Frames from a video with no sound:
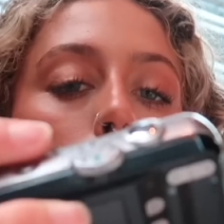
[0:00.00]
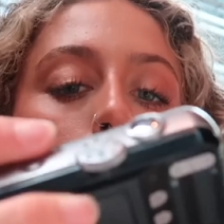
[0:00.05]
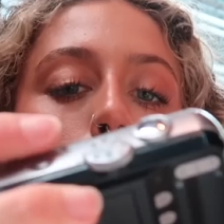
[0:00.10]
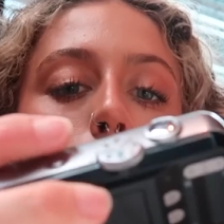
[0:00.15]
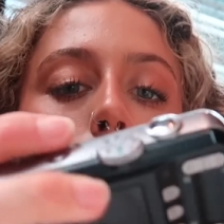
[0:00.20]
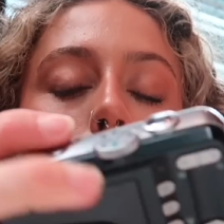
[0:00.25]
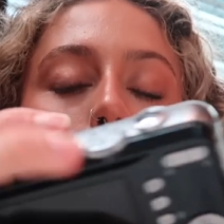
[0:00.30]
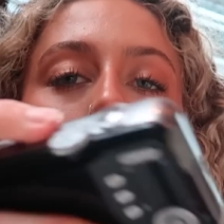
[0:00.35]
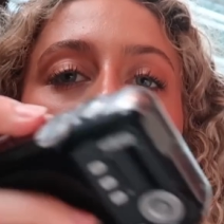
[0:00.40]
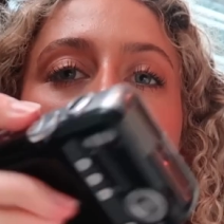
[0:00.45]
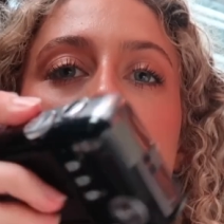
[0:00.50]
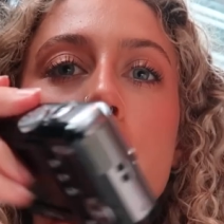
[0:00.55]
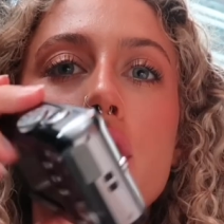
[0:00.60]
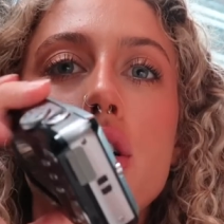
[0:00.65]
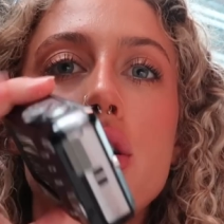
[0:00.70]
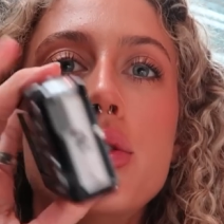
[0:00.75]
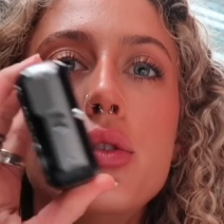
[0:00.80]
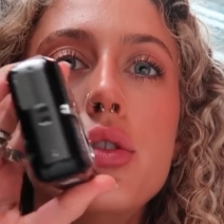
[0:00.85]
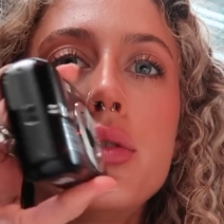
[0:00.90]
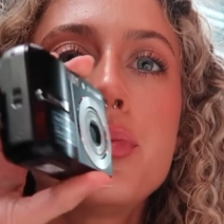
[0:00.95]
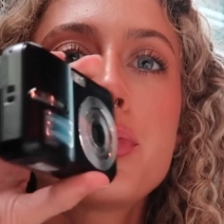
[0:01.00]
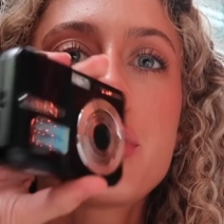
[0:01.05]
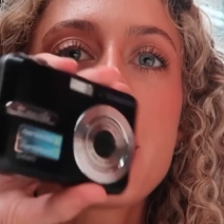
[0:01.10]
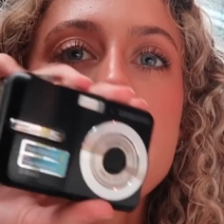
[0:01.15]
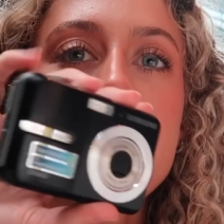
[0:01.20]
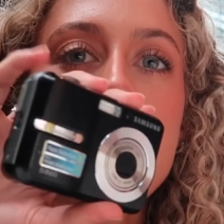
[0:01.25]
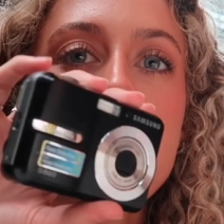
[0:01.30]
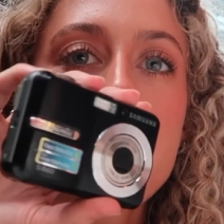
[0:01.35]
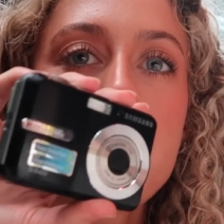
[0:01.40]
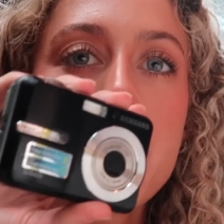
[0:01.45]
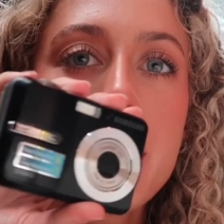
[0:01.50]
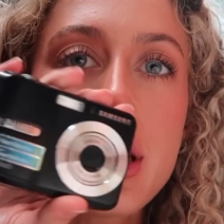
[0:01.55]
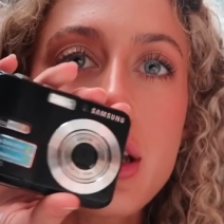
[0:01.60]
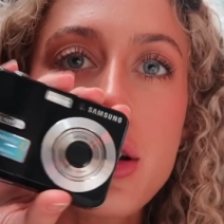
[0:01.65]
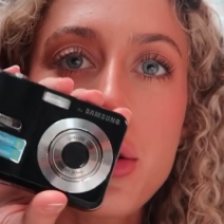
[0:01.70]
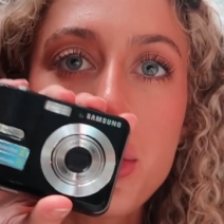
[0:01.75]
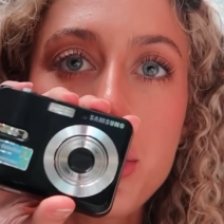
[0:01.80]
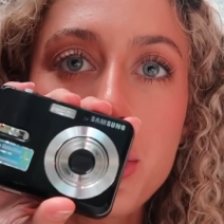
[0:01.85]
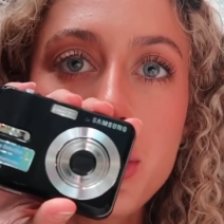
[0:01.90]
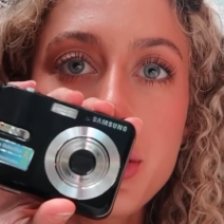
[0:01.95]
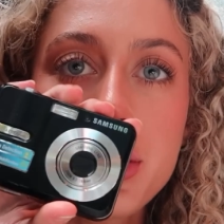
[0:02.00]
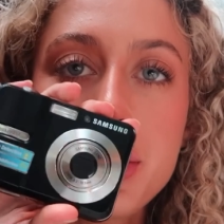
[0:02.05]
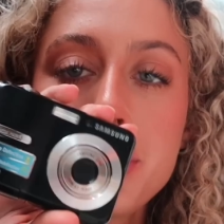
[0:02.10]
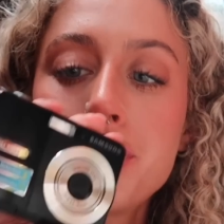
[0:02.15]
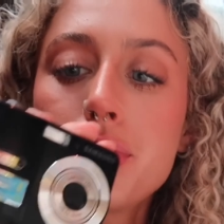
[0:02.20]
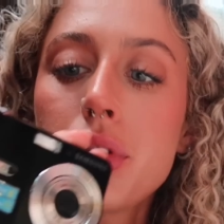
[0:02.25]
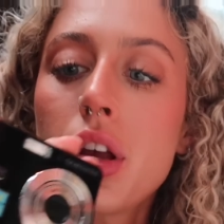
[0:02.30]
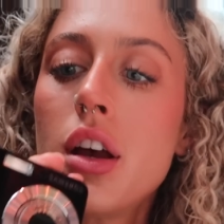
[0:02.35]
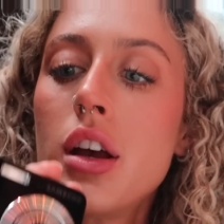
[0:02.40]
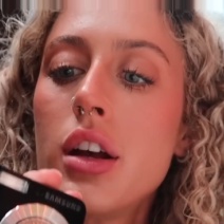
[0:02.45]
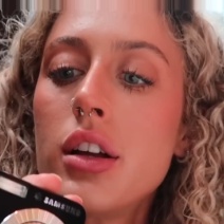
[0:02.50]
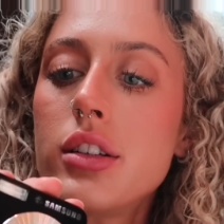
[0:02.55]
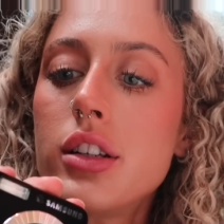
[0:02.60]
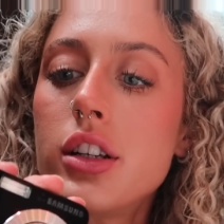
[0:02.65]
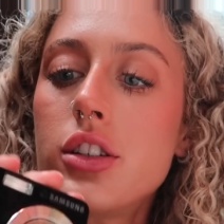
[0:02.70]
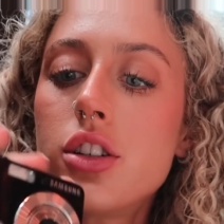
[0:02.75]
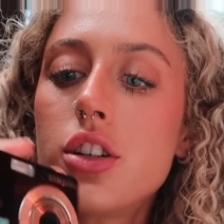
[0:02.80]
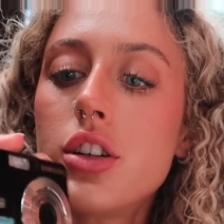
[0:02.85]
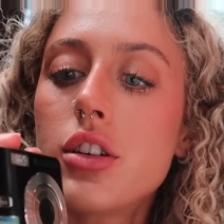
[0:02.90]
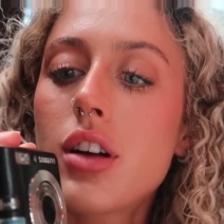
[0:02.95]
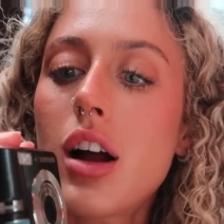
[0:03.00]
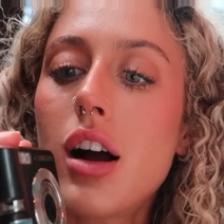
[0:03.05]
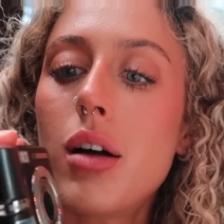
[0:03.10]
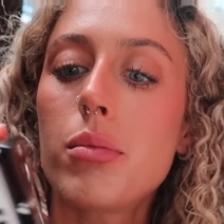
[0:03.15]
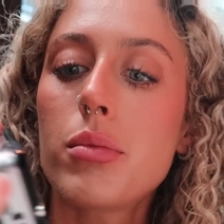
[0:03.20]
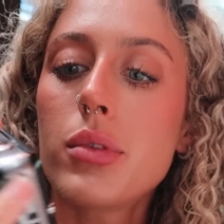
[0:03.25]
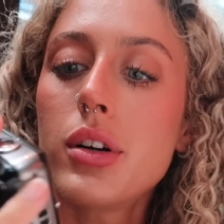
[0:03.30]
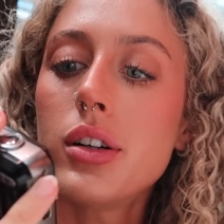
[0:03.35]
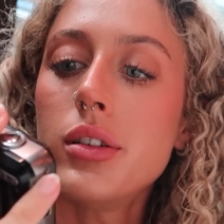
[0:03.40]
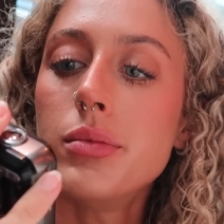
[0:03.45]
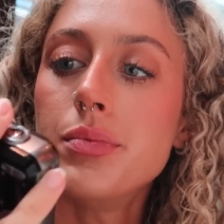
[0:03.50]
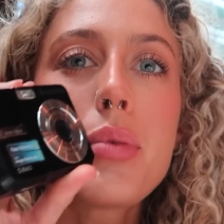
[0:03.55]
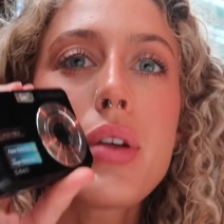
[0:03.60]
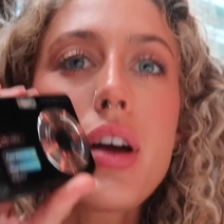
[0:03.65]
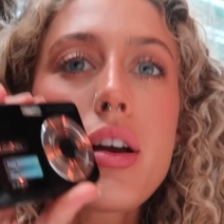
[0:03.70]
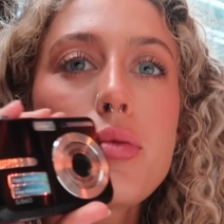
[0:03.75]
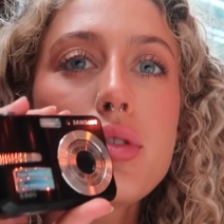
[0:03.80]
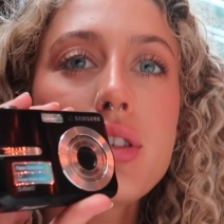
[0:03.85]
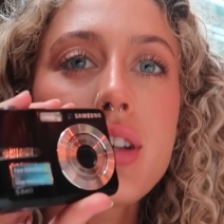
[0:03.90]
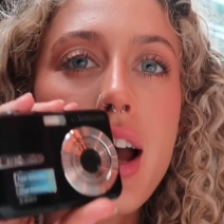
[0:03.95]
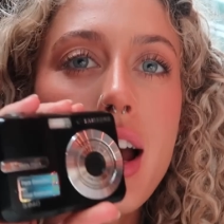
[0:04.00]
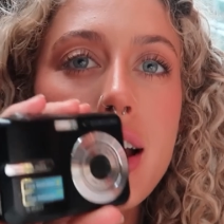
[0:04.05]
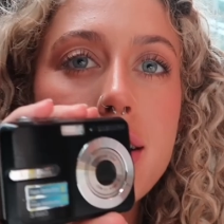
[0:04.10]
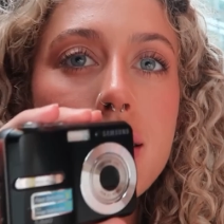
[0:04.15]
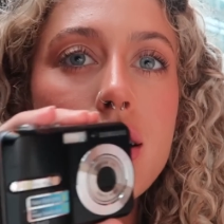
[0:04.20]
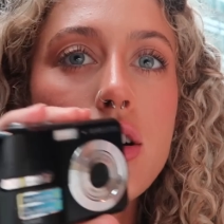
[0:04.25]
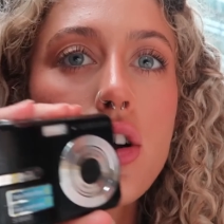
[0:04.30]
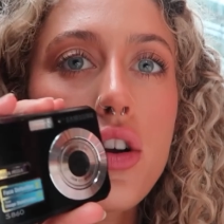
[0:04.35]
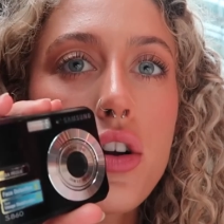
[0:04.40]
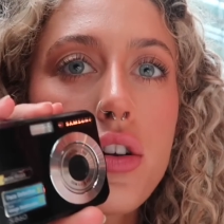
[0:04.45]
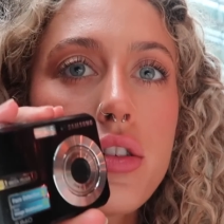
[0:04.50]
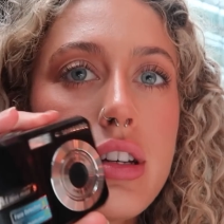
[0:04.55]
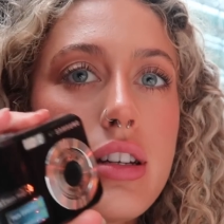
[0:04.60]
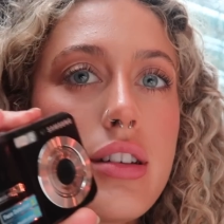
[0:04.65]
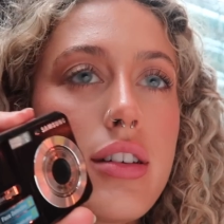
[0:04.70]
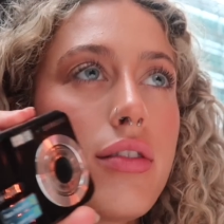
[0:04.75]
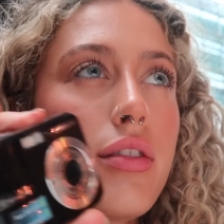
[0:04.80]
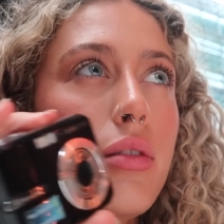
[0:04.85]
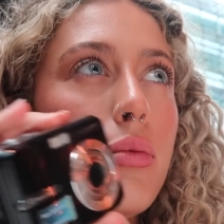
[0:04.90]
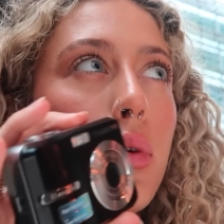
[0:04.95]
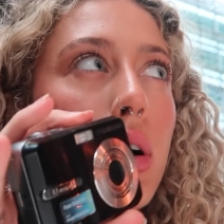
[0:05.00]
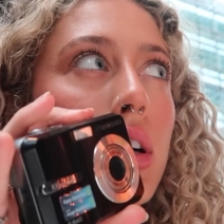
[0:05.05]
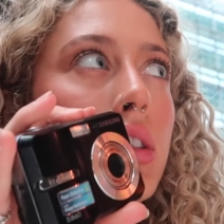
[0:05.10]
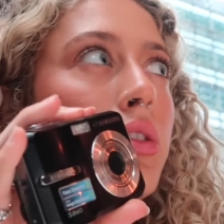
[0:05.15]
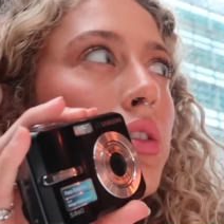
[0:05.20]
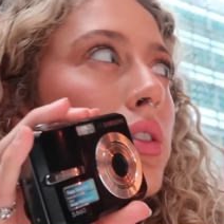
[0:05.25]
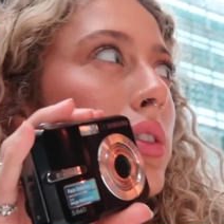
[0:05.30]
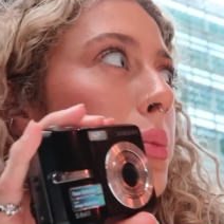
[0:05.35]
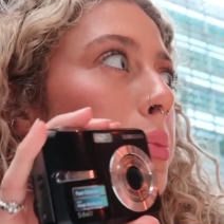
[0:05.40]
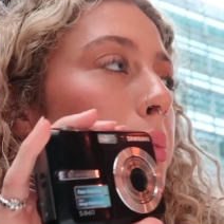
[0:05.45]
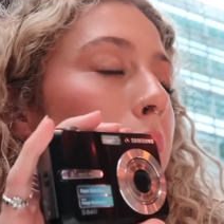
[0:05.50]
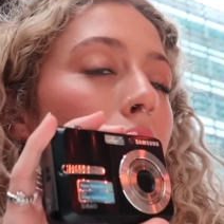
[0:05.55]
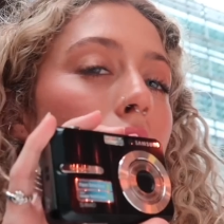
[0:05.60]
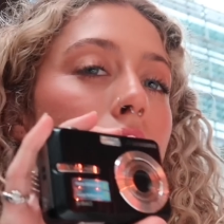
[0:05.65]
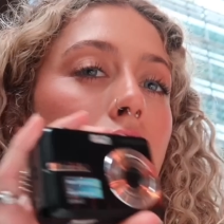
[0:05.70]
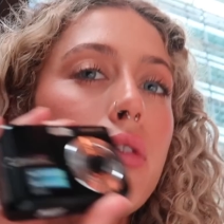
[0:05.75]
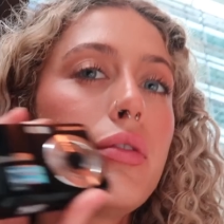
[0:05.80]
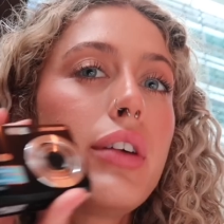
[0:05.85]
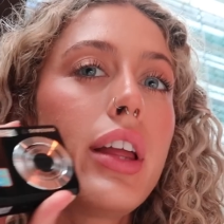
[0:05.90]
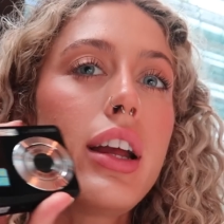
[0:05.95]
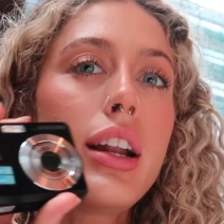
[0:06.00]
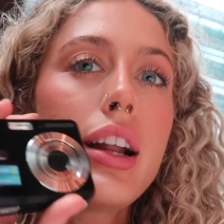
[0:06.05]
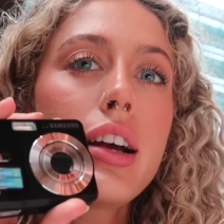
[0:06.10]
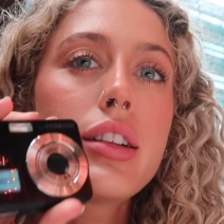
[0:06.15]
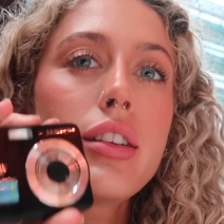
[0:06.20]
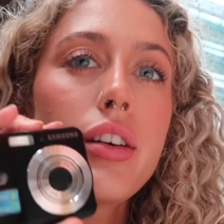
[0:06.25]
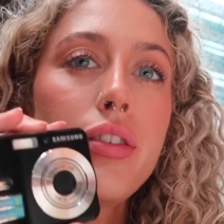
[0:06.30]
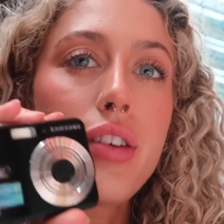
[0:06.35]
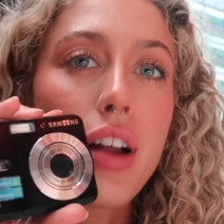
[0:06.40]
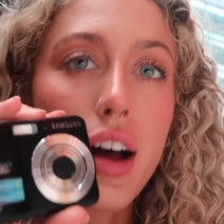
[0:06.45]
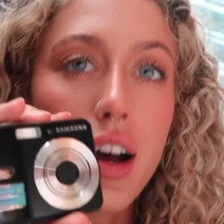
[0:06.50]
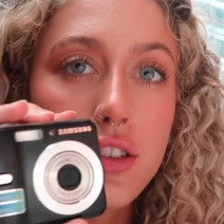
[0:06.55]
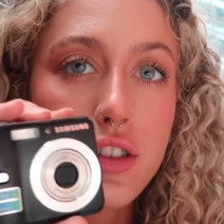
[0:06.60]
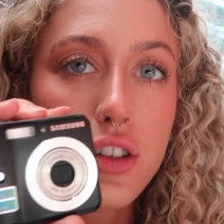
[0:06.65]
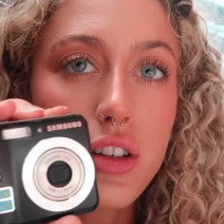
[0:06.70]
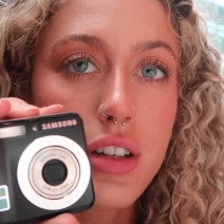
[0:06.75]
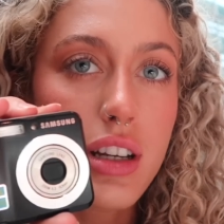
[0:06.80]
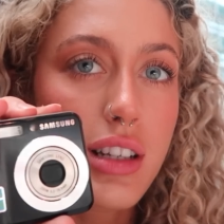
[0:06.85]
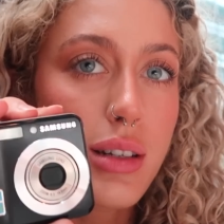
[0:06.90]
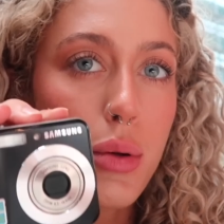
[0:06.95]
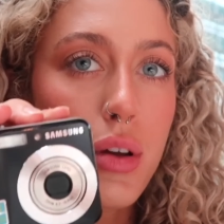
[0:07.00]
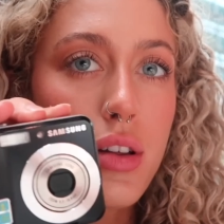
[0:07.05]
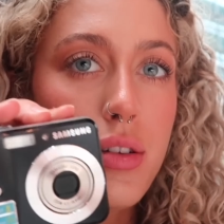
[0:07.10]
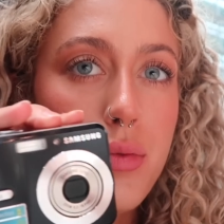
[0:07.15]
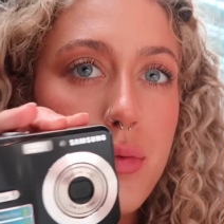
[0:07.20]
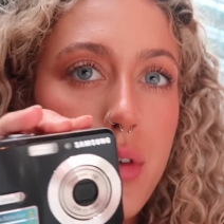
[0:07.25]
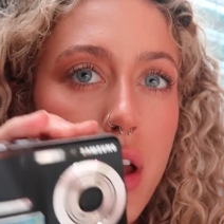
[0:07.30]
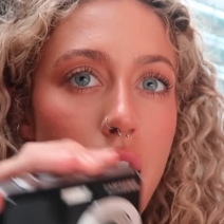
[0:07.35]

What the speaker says: on Portobello Road. It's like a really old digital camera, but I was testing out all these different ones and I really liked the flash on this one,